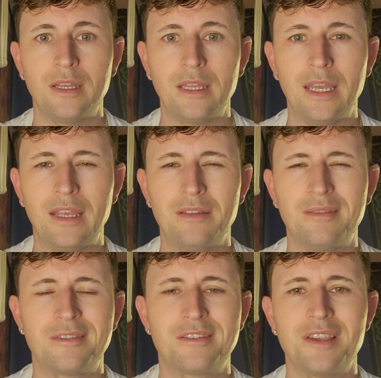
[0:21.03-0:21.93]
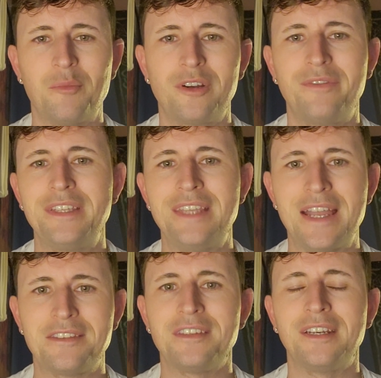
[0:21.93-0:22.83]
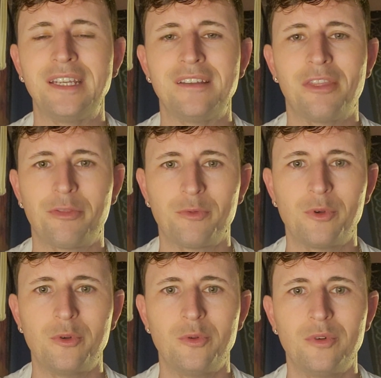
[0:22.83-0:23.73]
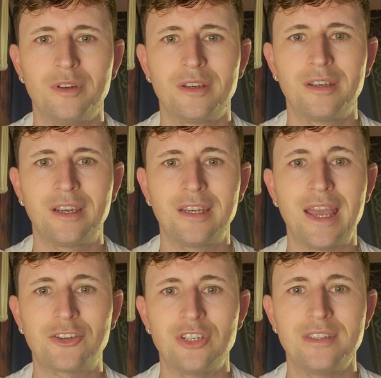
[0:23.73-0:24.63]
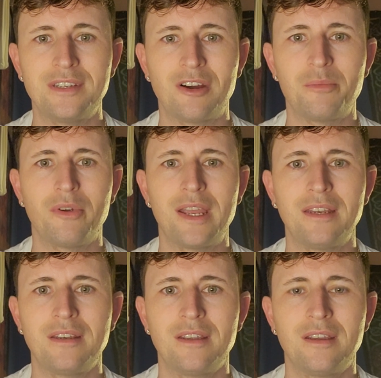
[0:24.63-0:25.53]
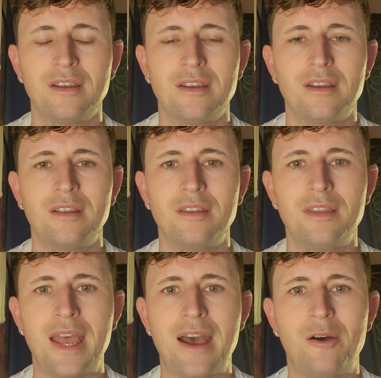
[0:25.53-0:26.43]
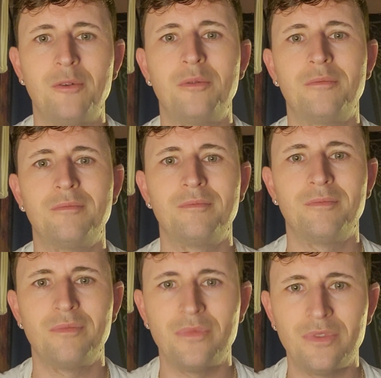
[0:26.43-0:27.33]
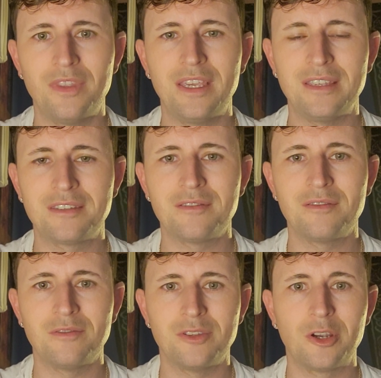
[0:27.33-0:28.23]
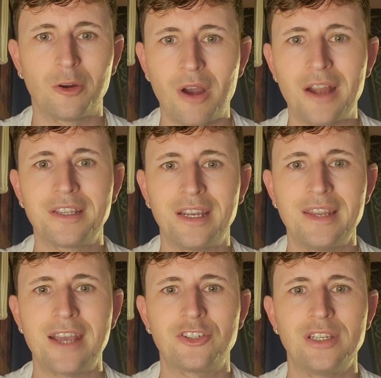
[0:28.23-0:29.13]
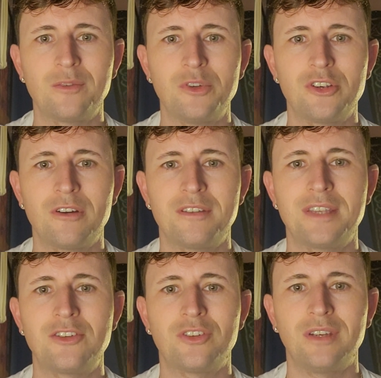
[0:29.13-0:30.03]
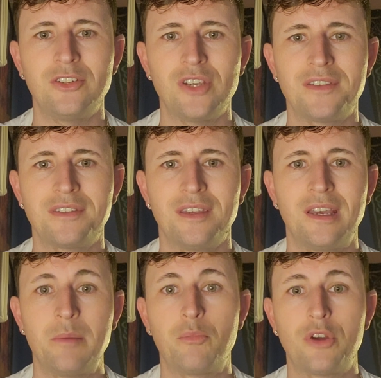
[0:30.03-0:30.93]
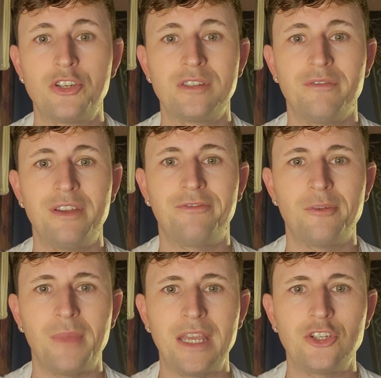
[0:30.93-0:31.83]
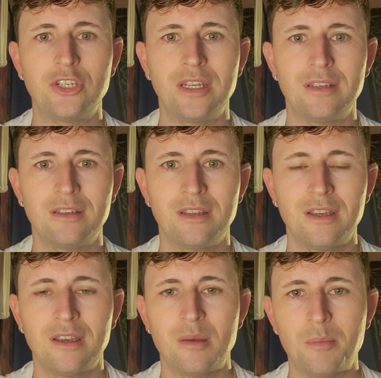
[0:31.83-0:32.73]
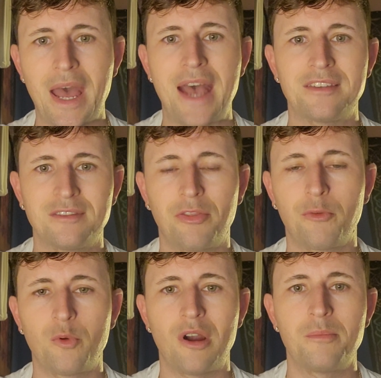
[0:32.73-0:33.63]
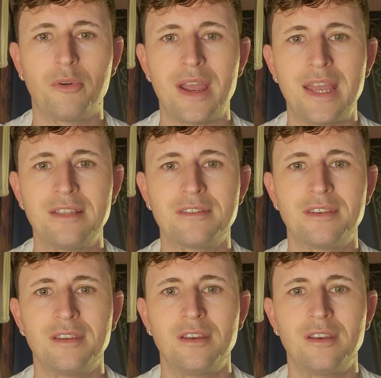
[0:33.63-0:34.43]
in somewhat of a density through connections in our brain. Now, these neuron connections, which are essentially just bridges of information passed through our brains,